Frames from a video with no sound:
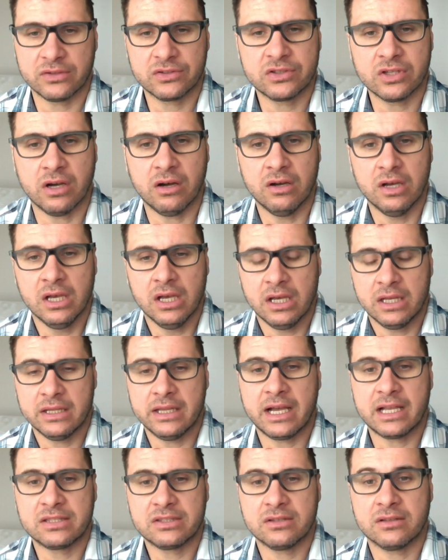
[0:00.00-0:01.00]
So
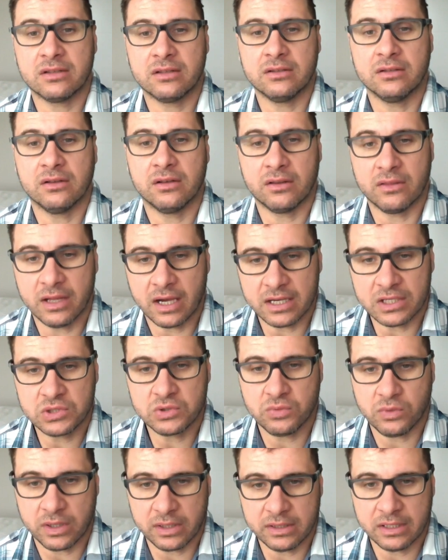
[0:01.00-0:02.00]
that's a, a
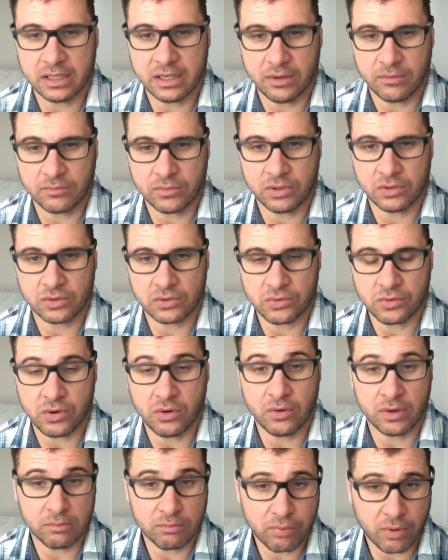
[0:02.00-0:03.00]
nice one that I'm going to
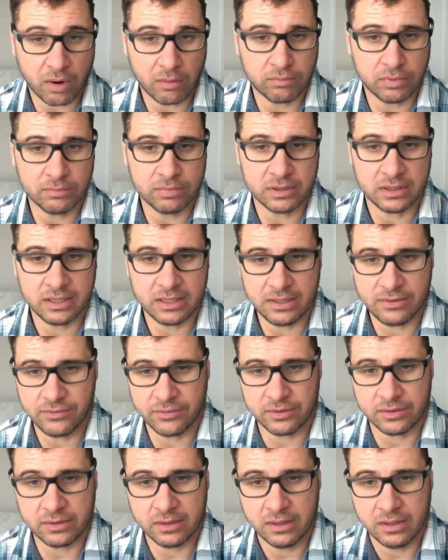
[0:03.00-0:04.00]
grow and probably
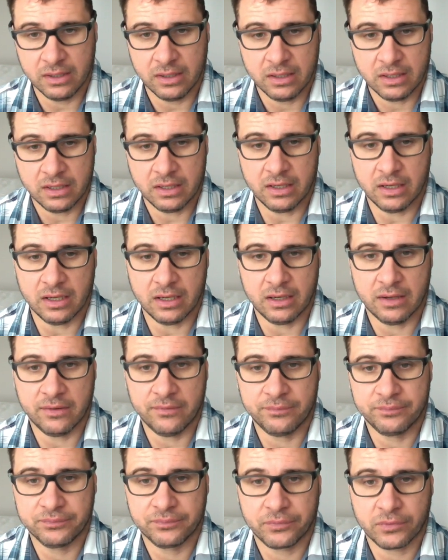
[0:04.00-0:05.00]
even
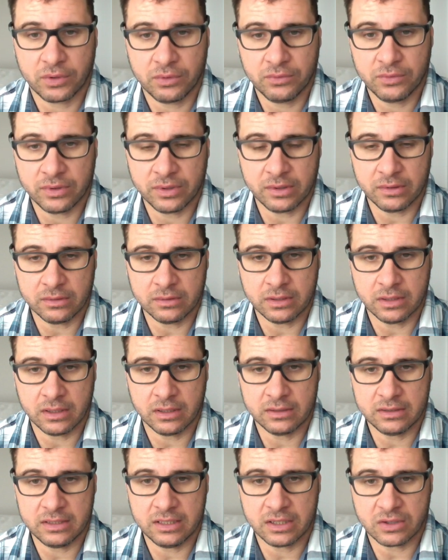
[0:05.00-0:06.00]
um, when
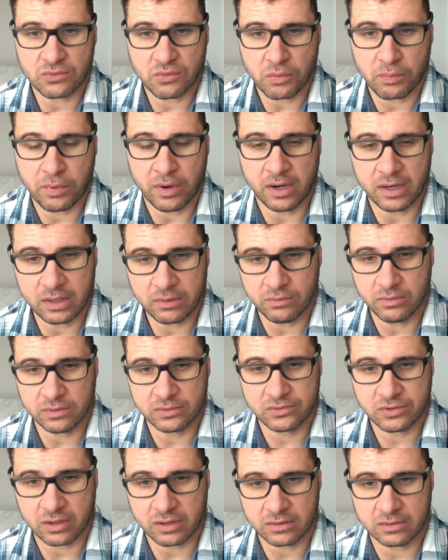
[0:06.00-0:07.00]
uh, the hydroponic will
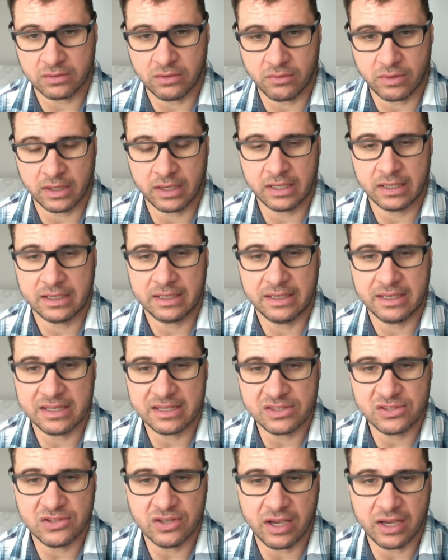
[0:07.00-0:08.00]
start going
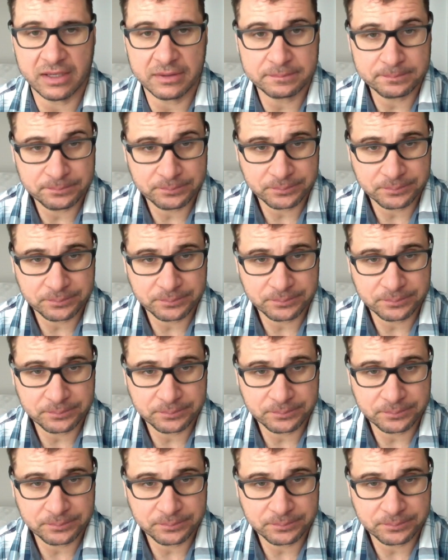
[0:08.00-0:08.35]
inside,